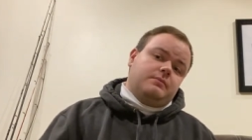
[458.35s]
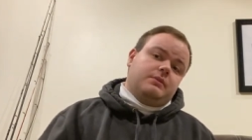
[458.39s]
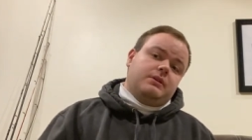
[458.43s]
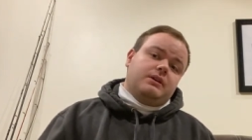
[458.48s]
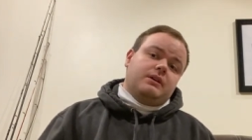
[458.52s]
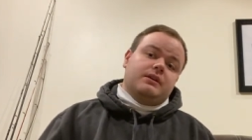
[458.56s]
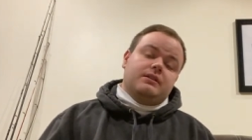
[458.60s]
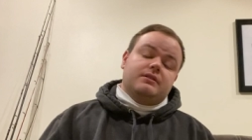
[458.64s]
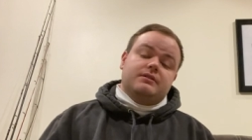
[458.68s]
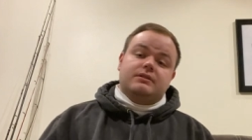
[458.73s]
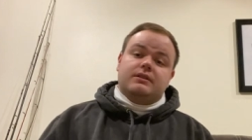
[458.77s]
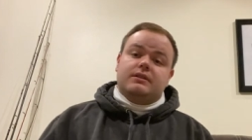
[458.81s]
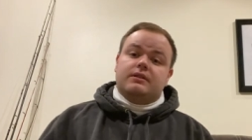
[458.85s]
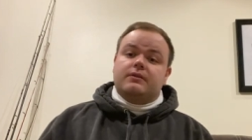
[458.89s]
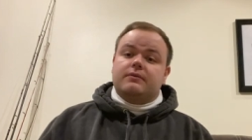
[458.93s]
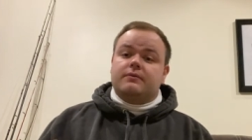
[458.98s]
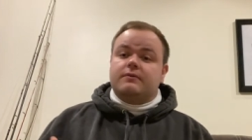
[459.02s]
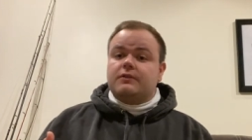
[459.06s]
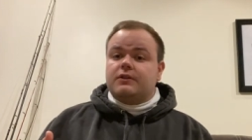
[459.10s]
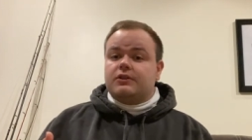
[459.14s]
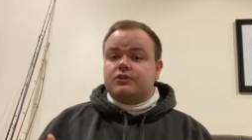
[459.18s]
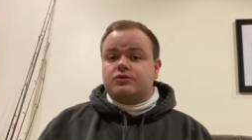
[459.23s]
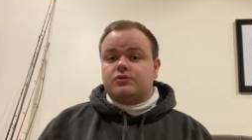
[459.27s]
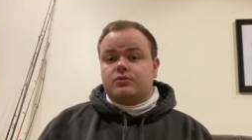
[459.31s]
because then the
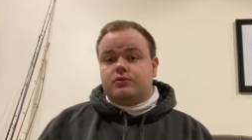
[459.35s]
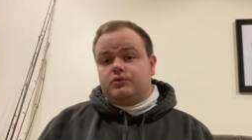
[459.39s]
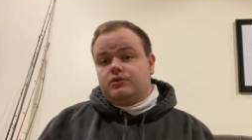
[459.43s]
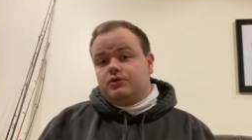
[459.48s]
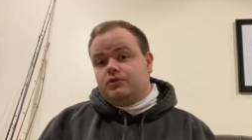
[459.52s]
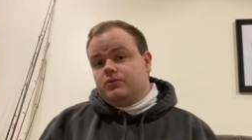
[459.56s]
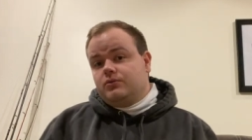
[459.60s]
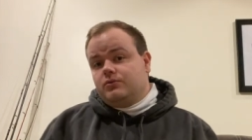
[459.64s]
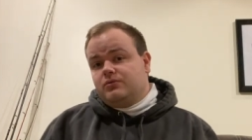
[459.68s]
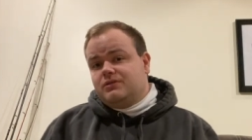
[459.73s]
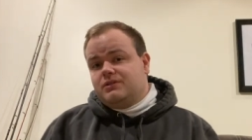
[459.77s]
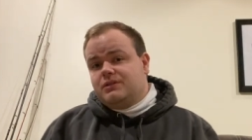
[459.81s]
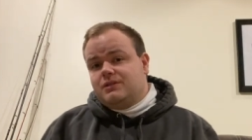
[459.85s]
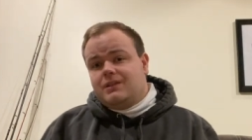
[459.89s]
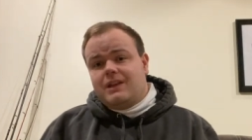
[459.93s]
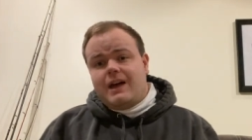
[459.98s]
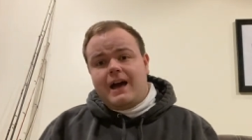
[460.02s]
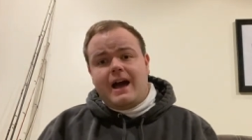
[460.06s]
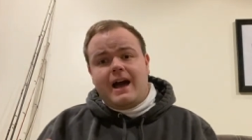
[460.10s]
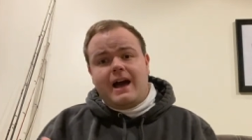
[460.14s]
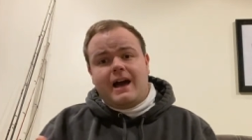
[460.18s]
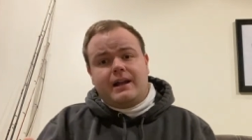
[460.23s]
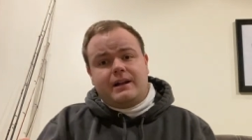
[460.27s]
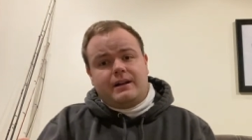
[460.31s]
fish will use
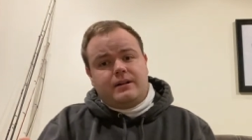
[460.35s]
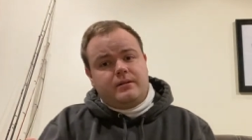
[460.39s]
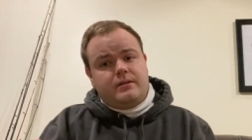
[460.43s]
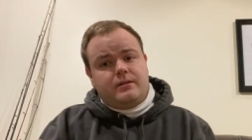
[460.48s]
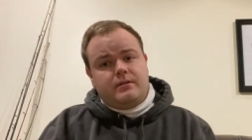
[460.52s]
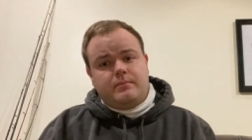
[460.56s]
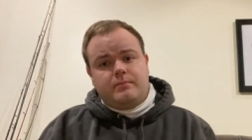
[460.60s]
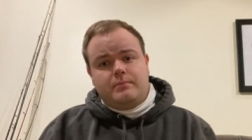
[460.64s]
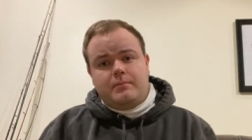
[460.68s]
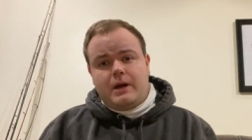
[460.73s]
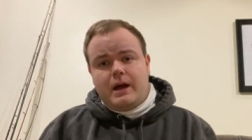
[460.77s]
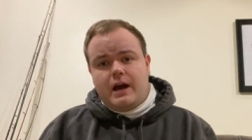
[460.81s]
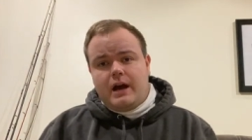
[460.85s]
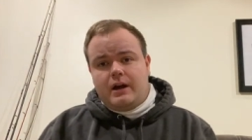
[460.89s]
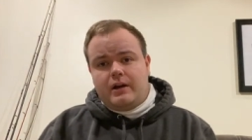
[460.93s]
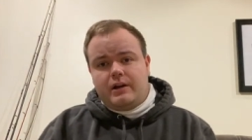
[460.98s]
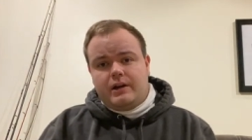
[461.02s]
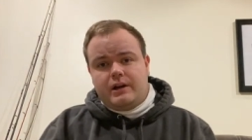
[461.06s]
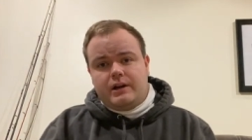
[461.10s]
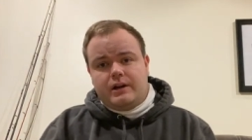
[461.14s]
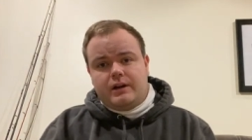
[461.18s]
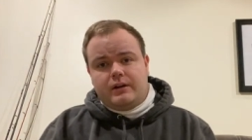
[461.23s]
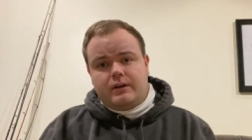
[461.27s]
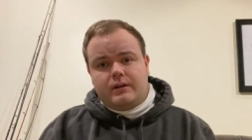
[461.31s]
that
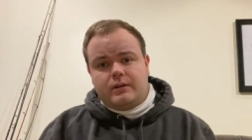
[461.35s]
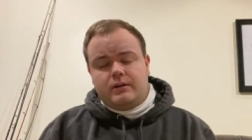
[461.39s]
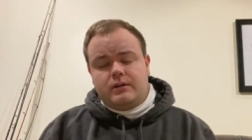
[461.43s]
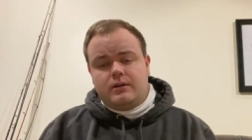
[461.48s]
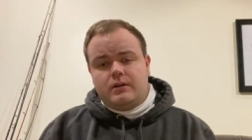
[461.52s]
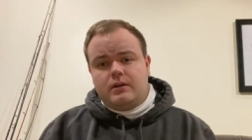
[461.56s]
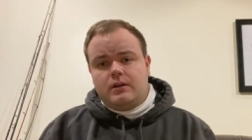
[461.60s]
barrier